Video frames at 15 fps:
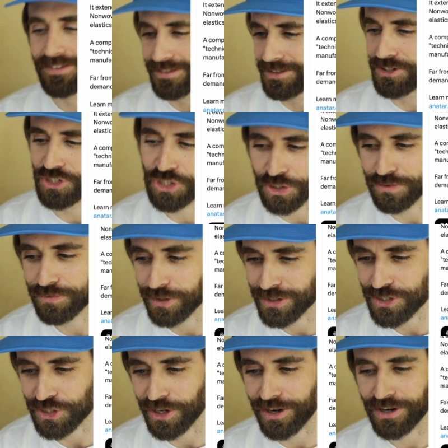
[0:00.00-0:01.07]
You're shooting for the
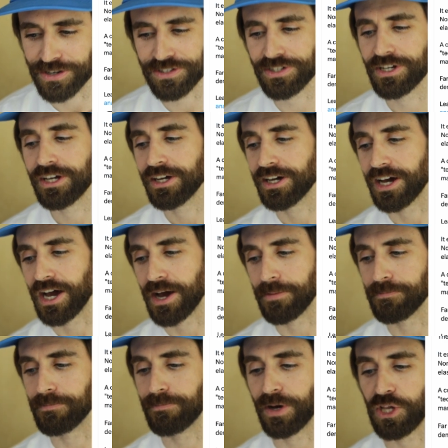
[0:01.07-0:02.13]
stars,
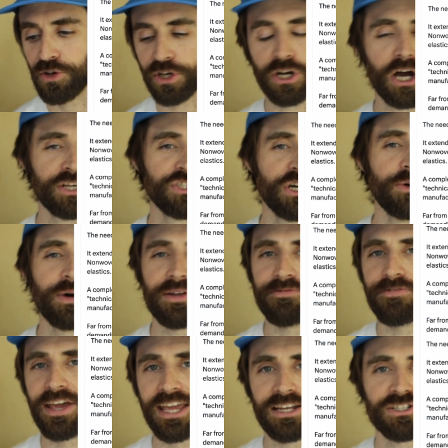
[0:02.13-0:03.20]
but you can also
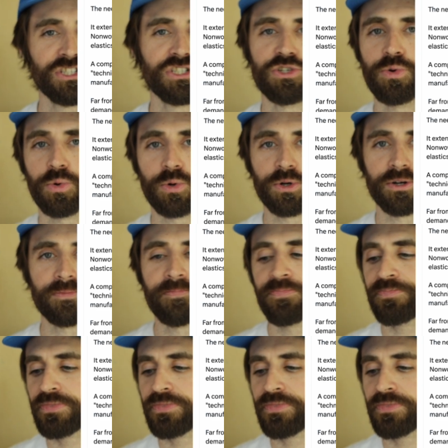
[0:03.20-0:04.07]
advance your